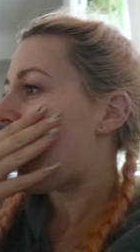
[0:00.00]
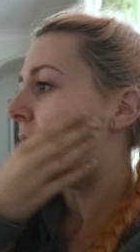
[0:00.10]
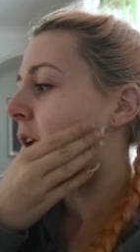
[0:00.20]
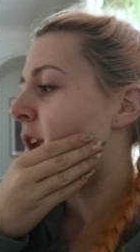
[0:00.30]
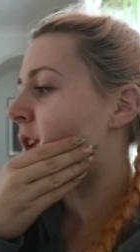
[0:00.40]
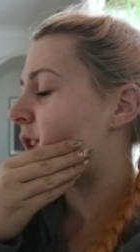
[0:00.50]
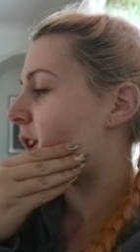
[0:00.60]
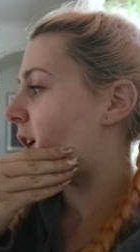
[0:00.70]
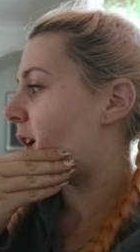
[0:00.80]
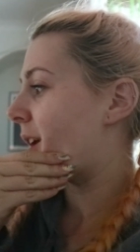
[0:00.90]
And
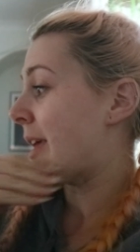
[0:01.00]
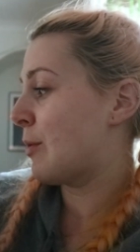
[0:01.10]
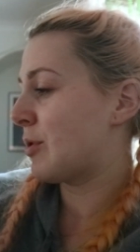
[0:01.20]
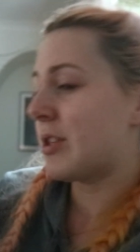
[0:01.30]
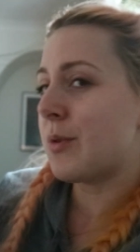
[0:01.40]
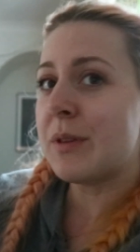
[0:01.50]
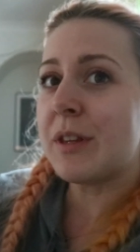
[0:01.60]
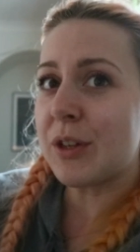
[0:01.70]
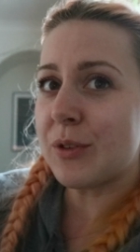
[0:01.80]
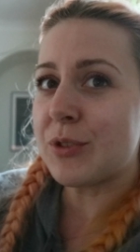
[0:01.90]
he was doing
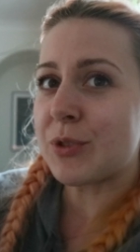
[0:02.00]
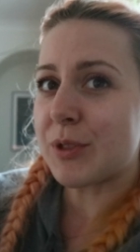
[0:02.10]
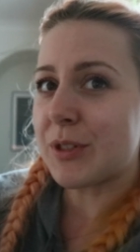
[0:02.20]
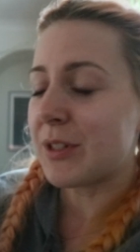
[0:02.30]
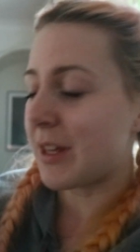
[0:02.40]
the usual.